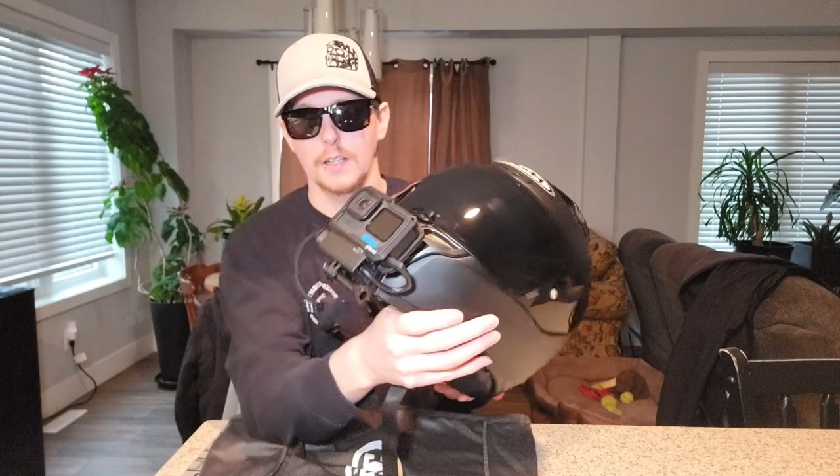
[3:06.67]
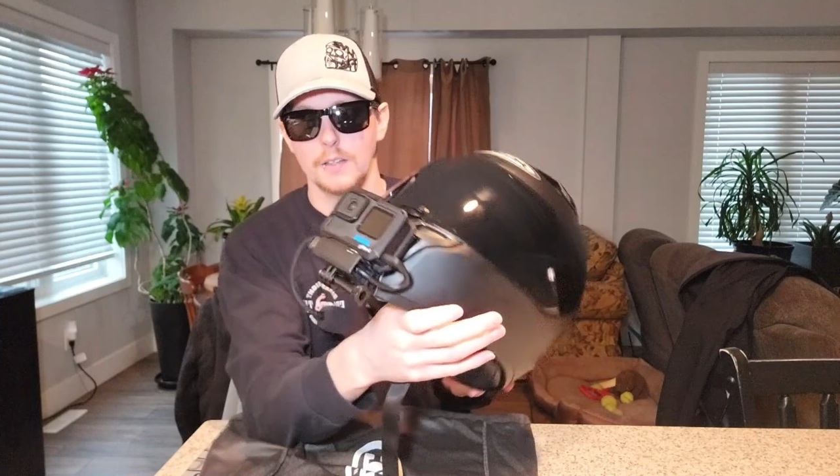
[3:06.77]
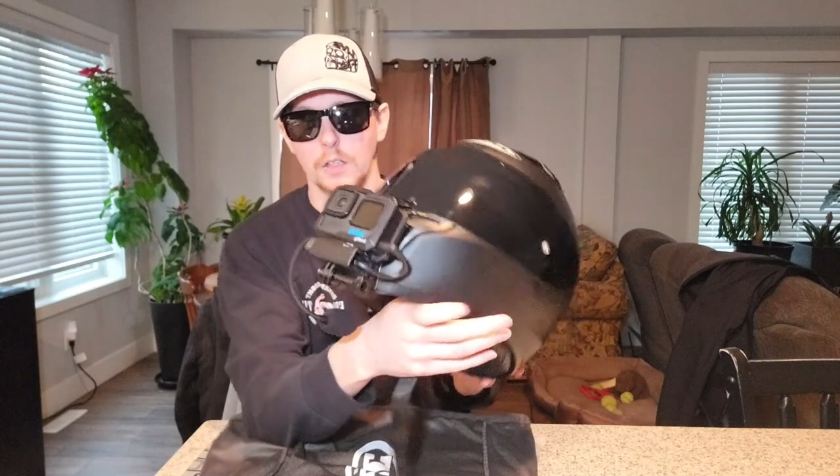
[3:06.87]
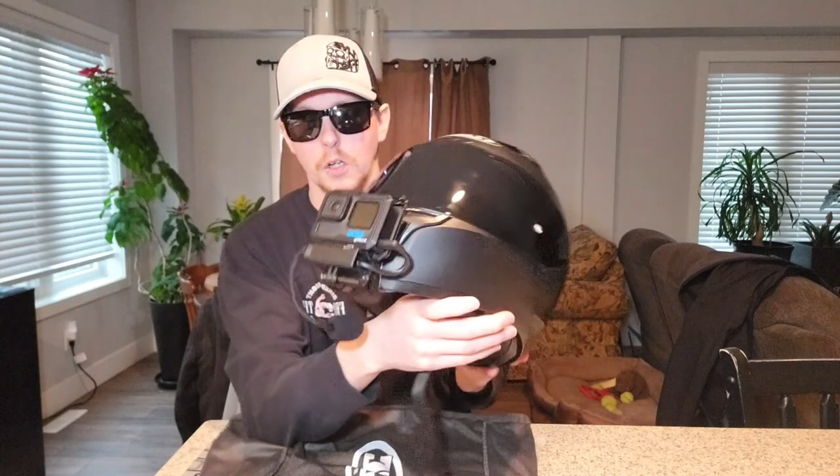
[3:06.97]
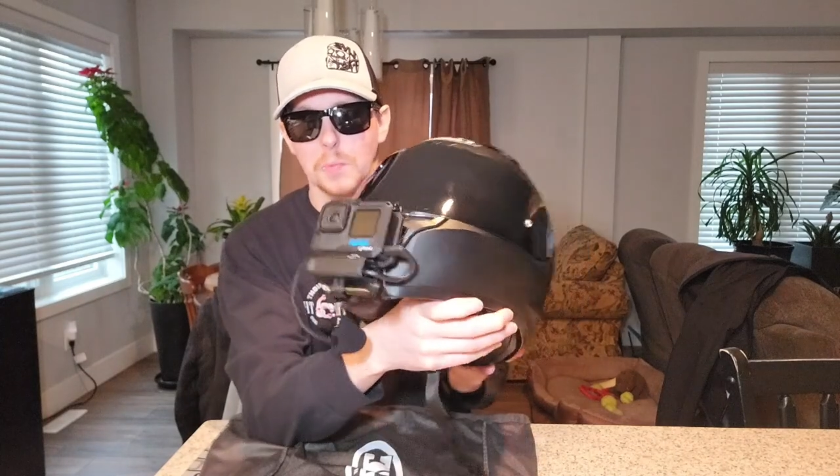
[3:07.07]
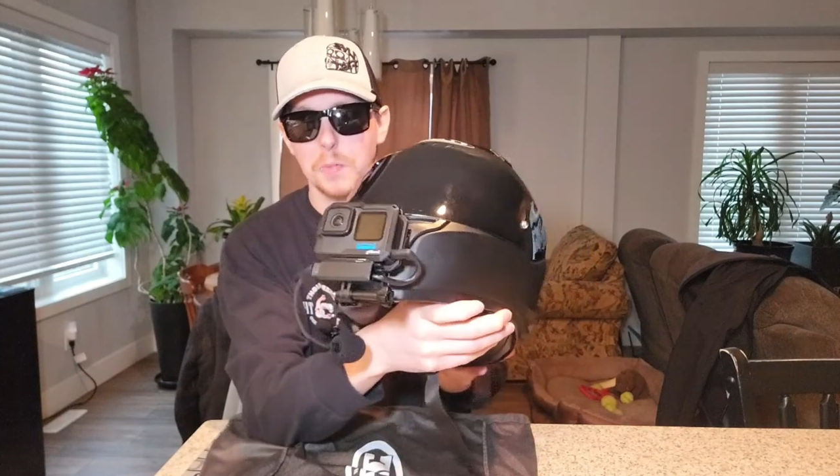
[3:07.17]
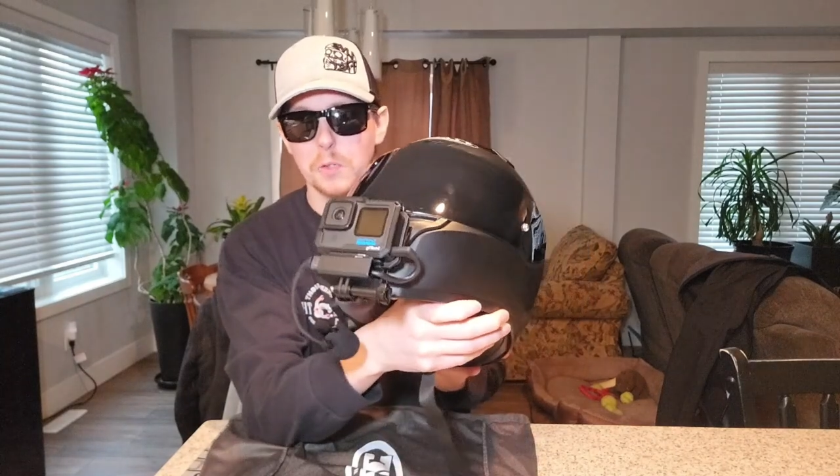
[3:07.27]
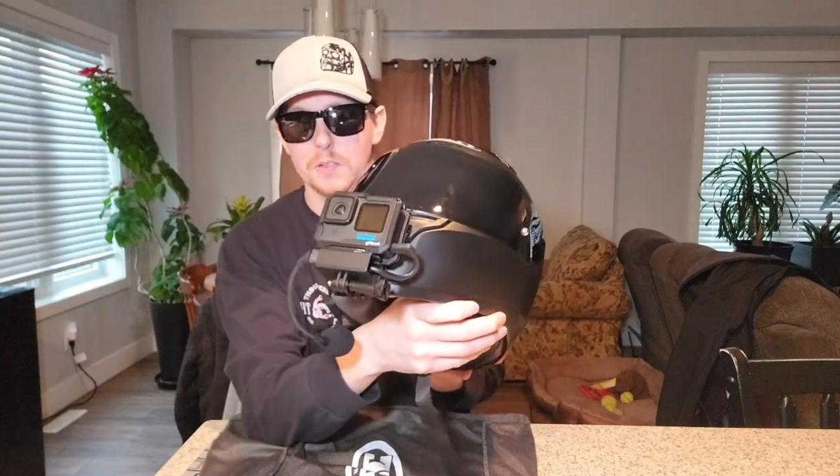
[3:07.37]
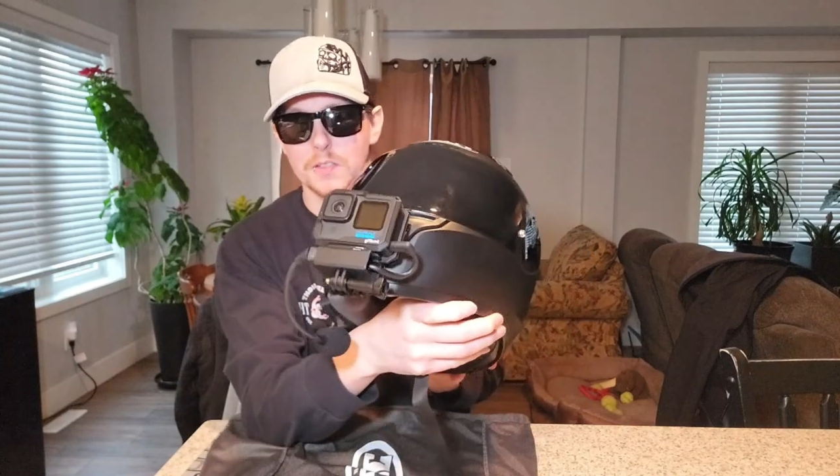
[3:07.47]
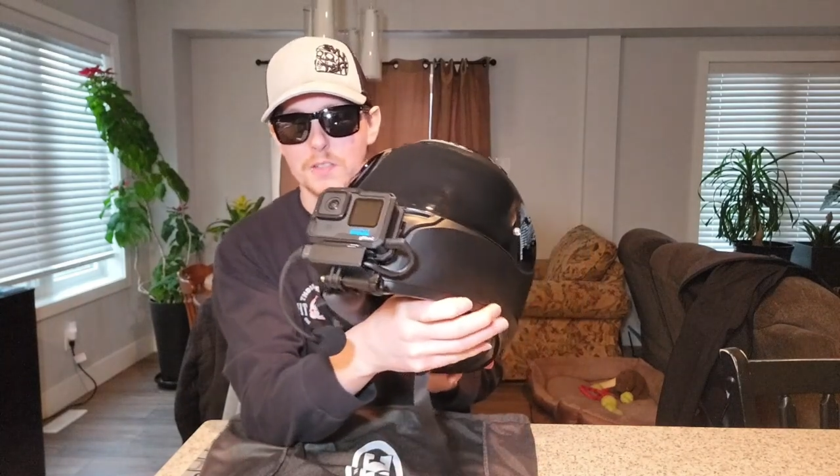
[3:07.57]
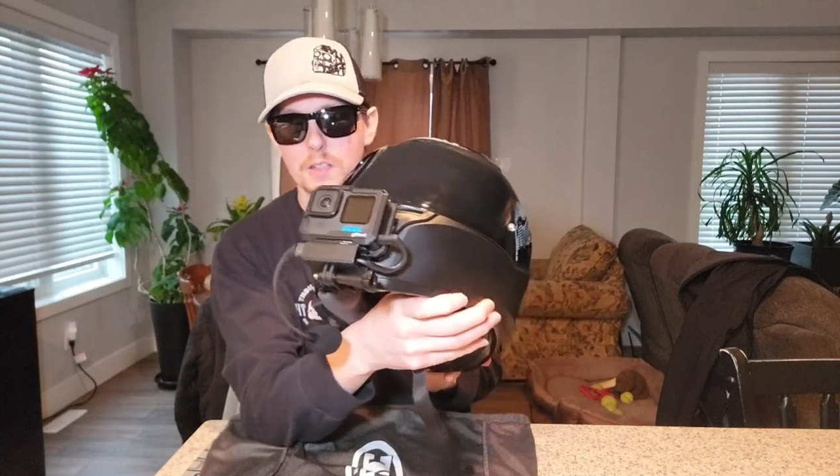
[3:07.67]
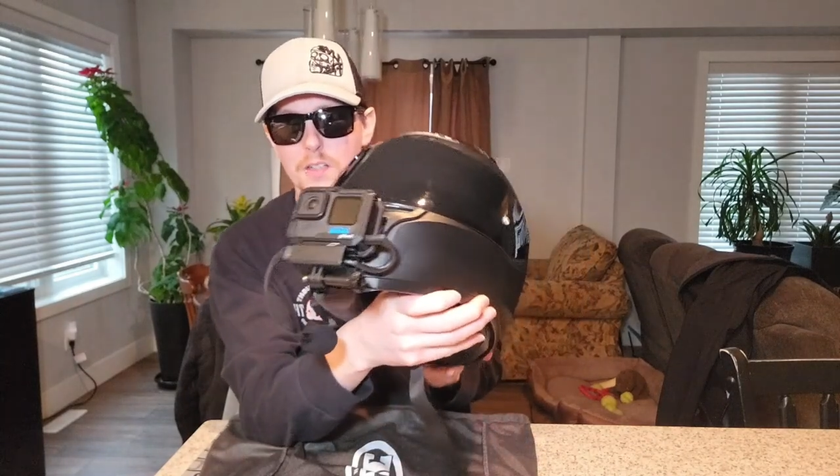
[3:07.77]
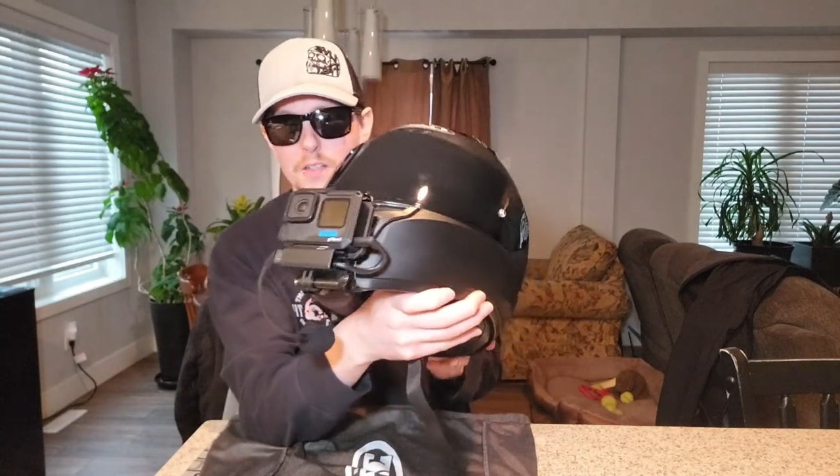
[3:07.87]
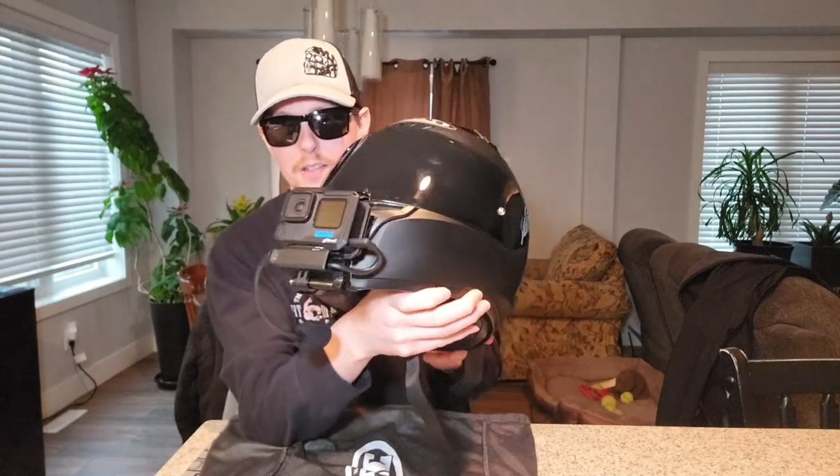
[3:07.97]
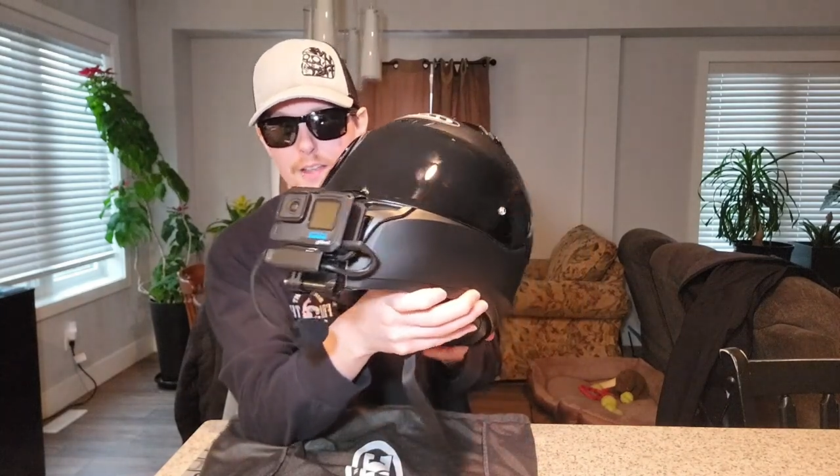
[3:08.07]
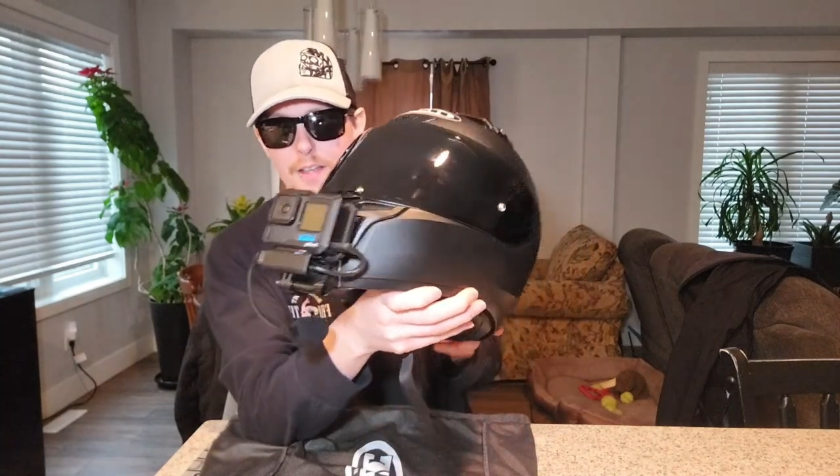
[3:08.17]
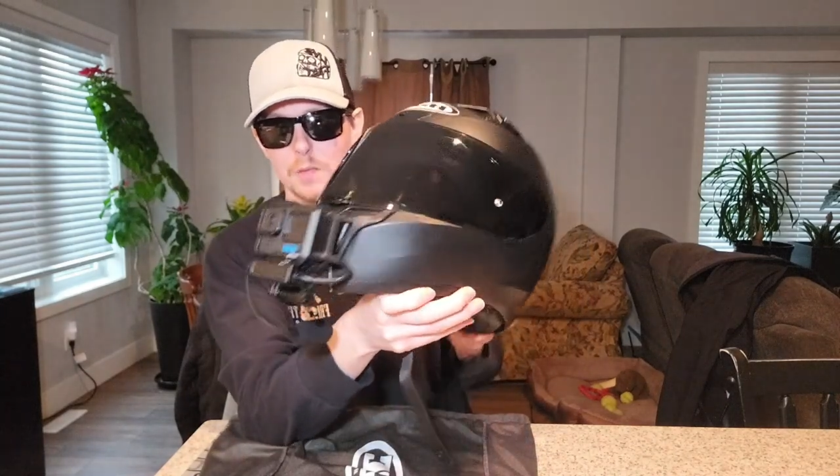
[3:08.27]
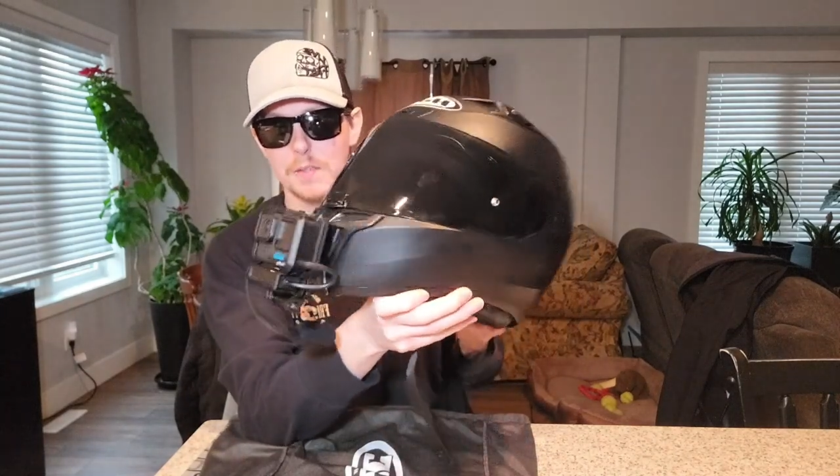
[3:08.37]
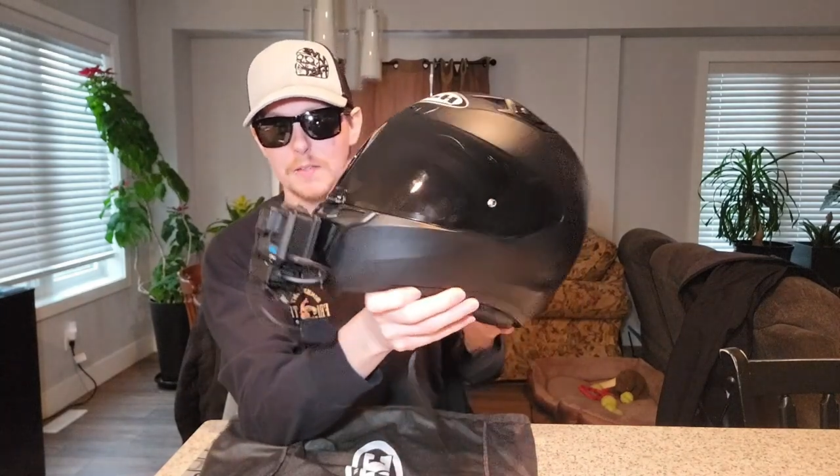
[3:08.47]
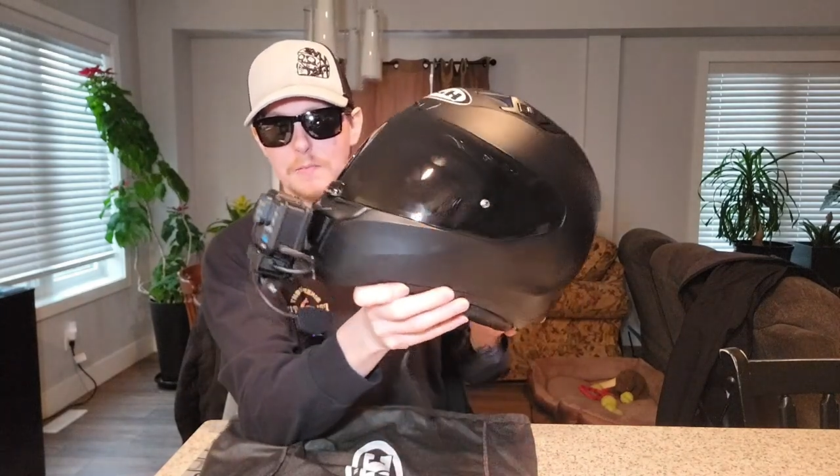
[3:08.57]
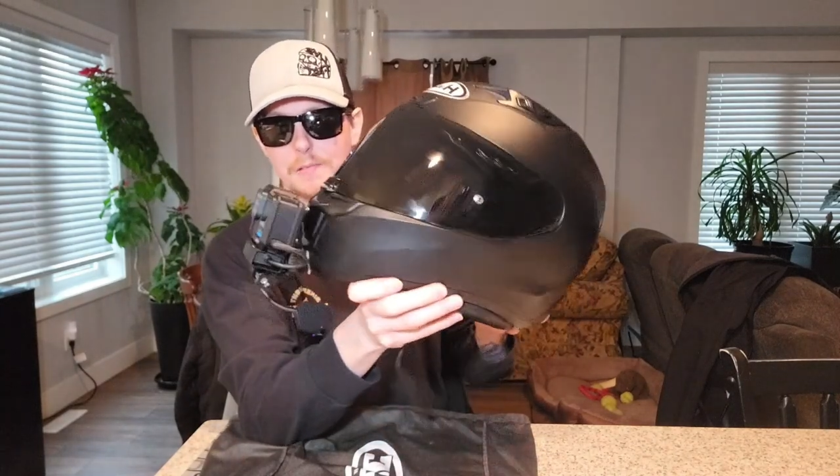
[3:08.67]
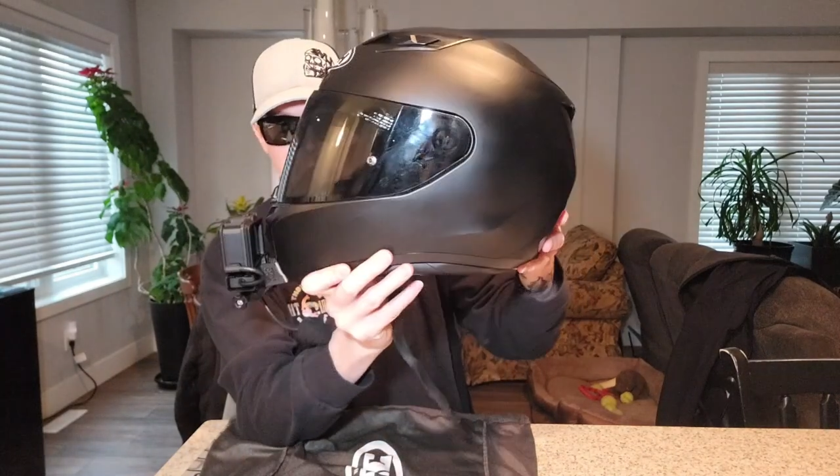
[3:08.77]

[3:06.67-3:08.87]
got the GoPro installed to the helmet.